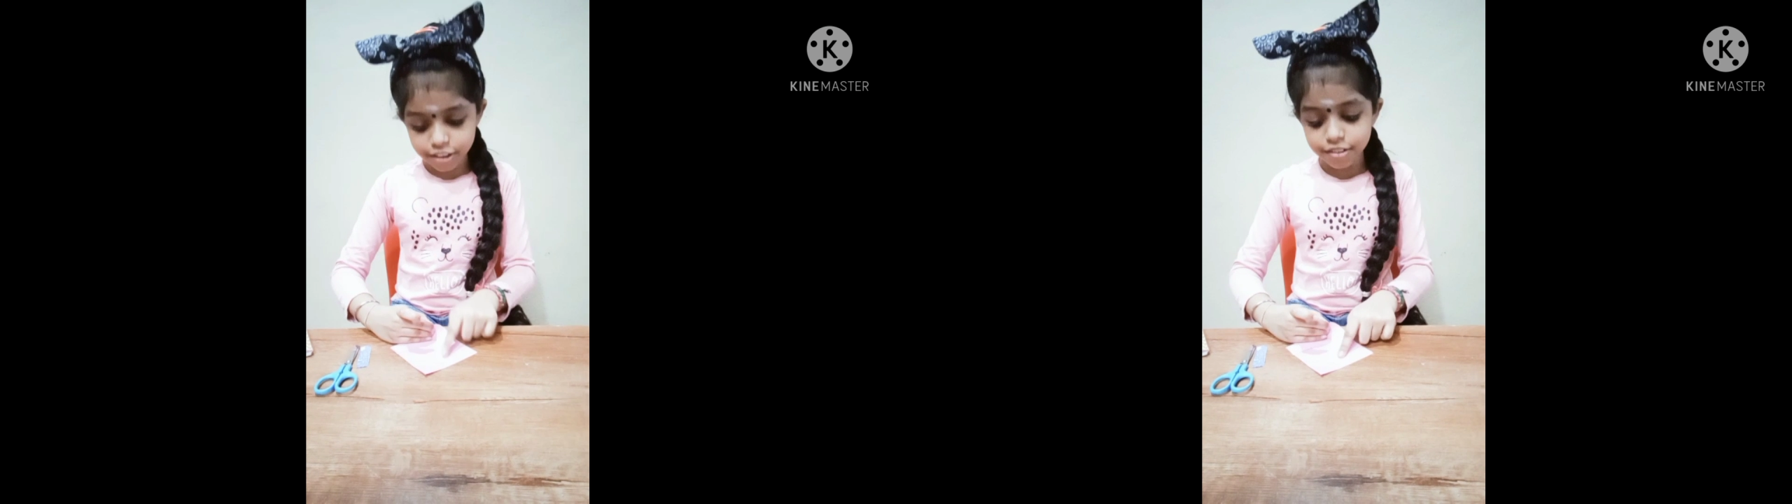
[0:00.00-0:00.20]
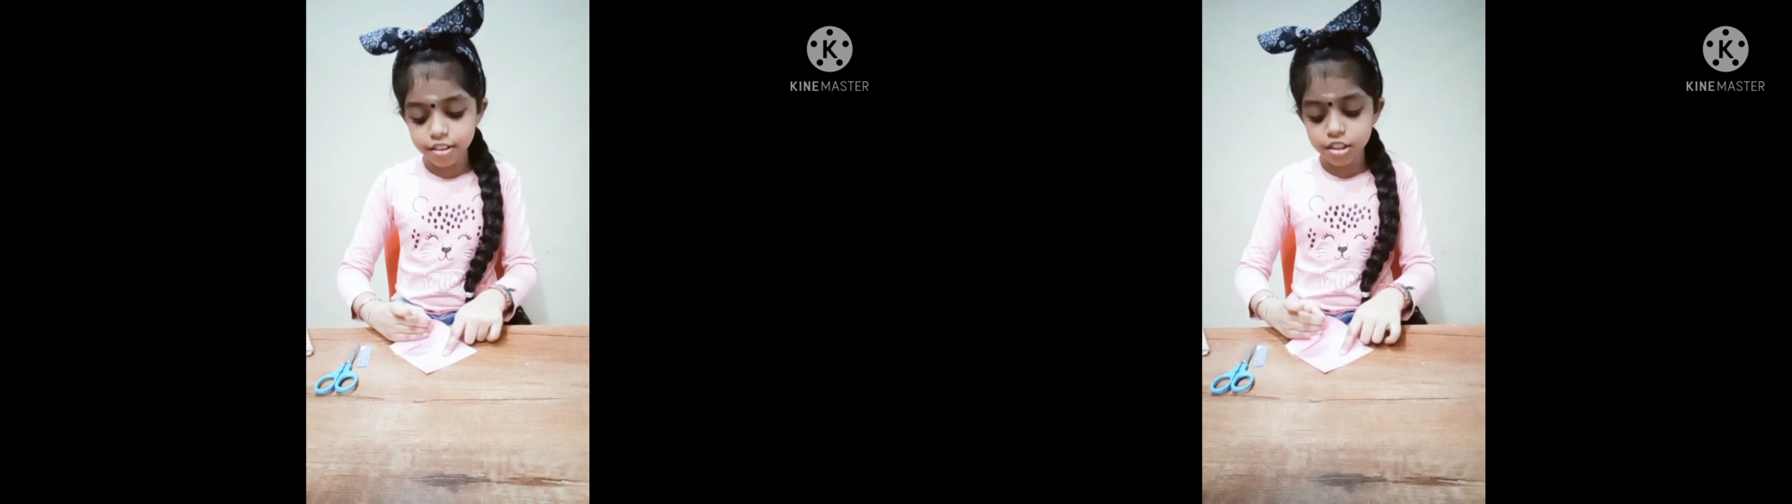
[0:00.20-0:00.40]

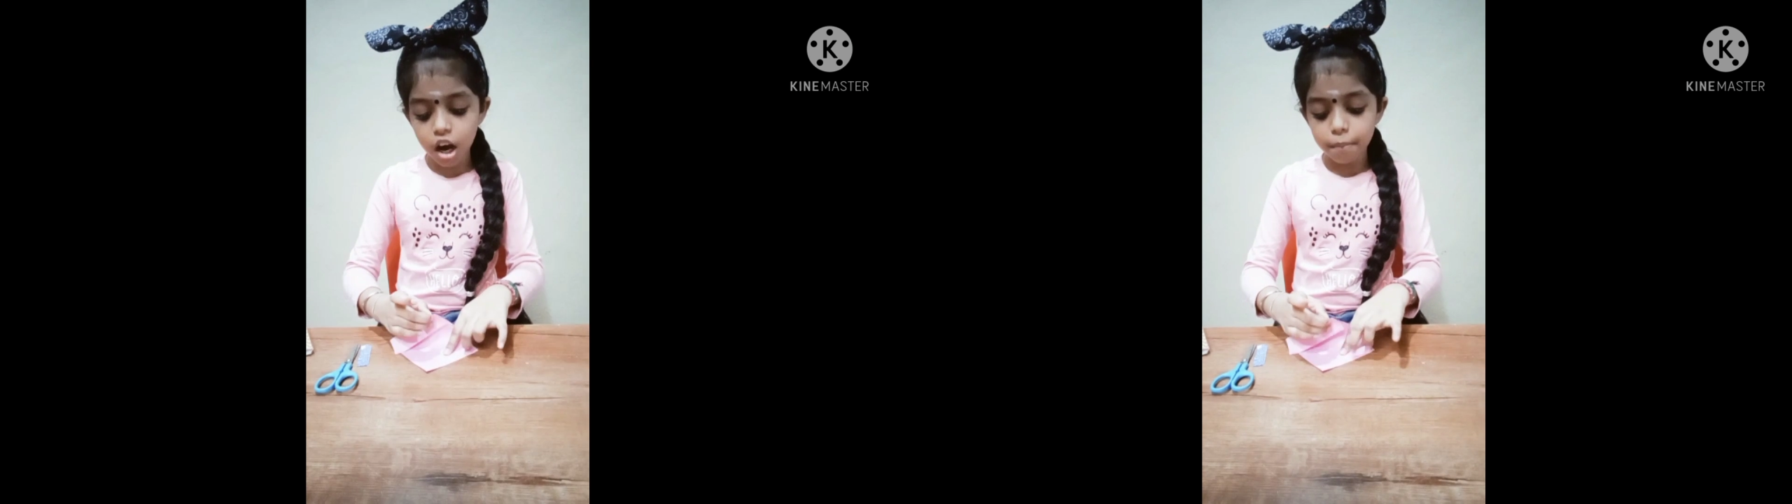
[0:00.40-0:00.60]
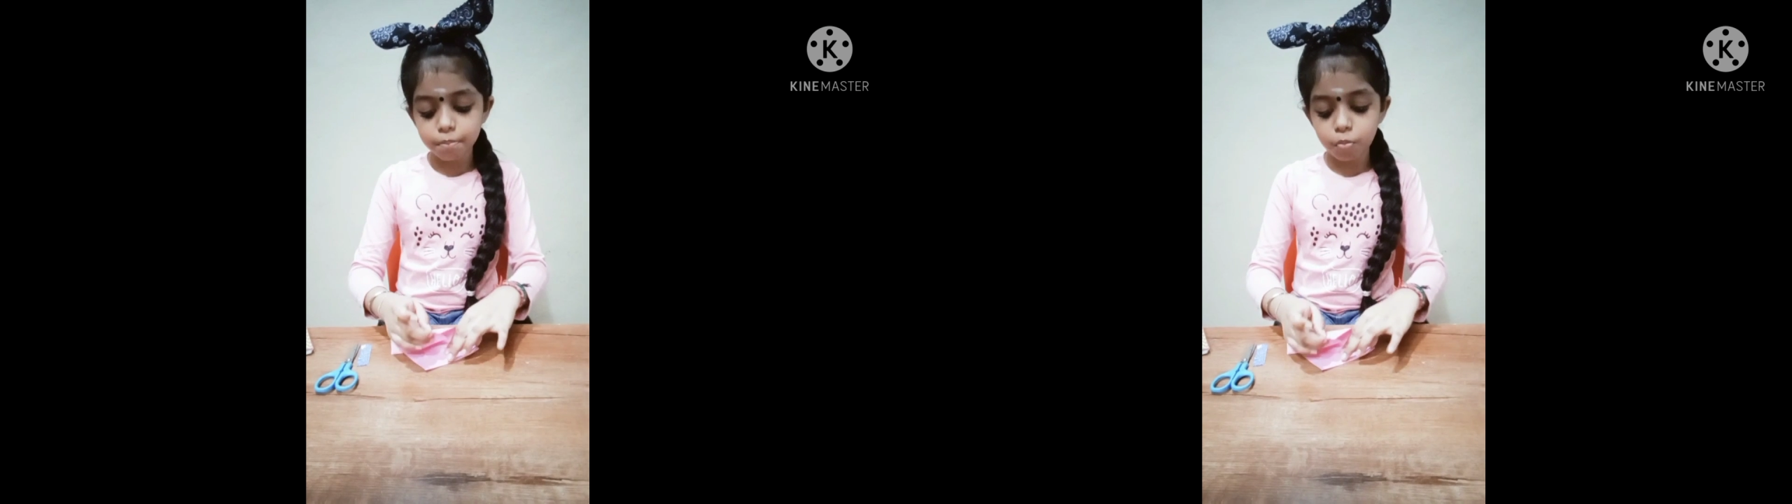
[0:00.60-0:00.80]
to the
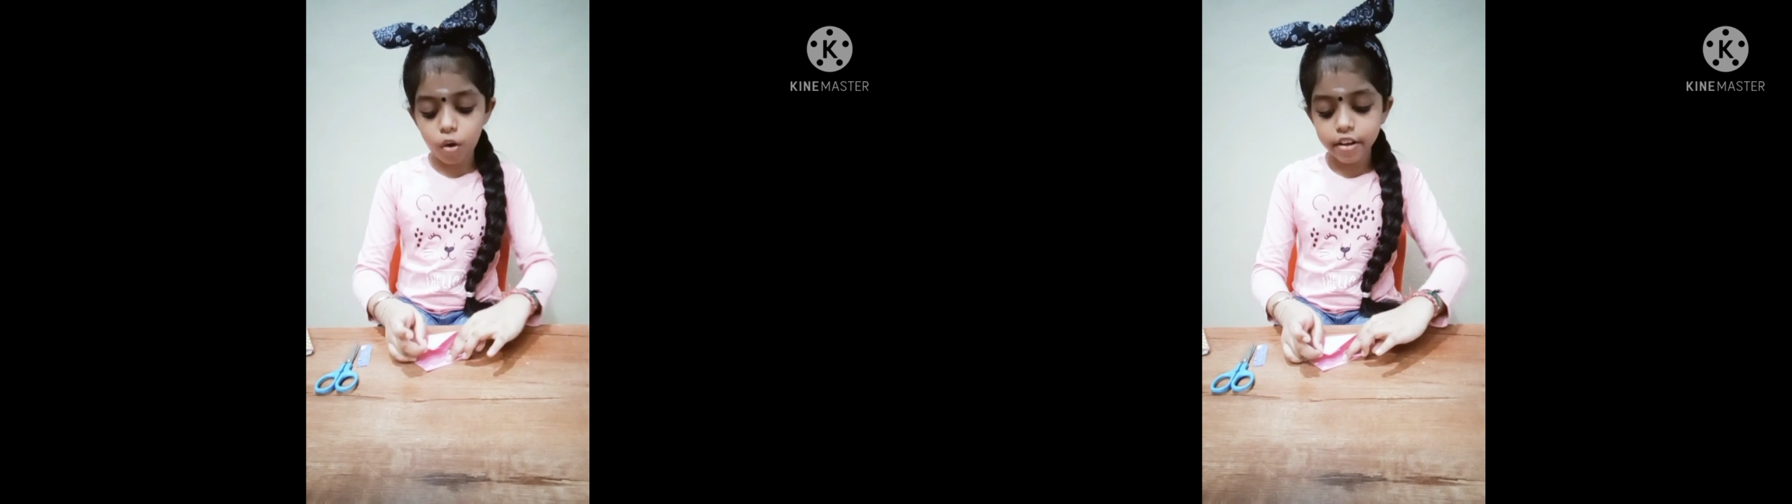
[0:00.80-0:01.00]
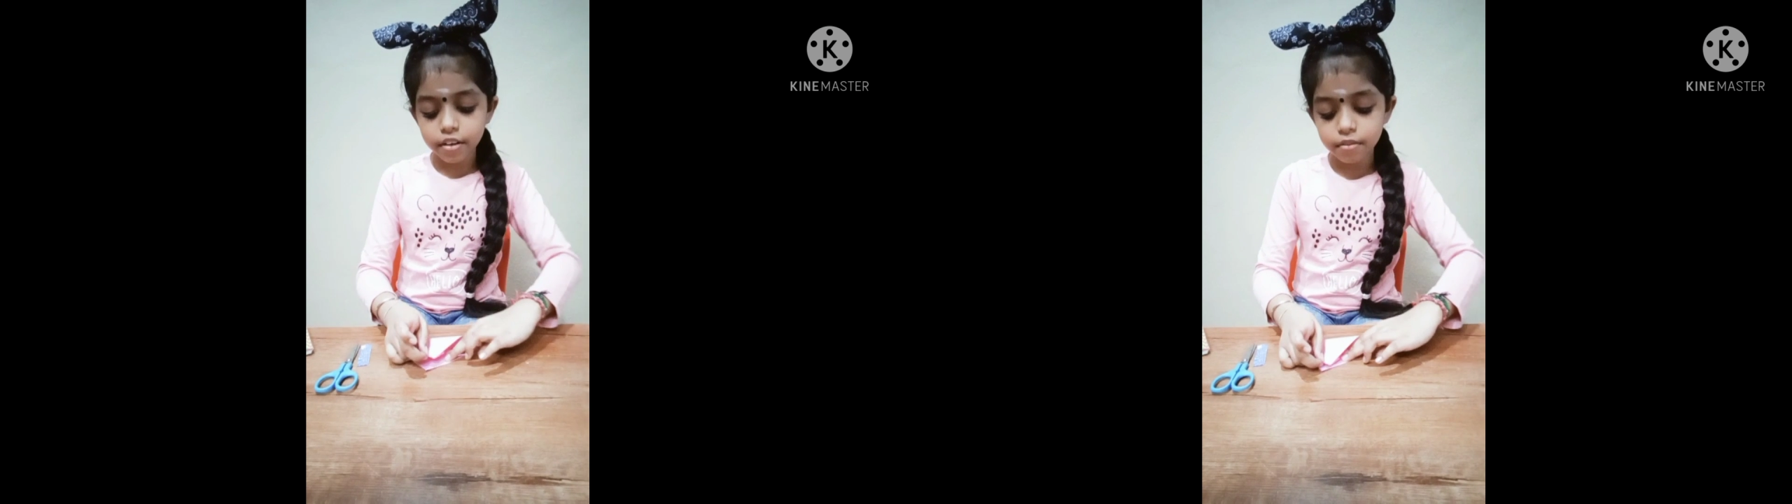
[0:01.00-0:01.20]
top one.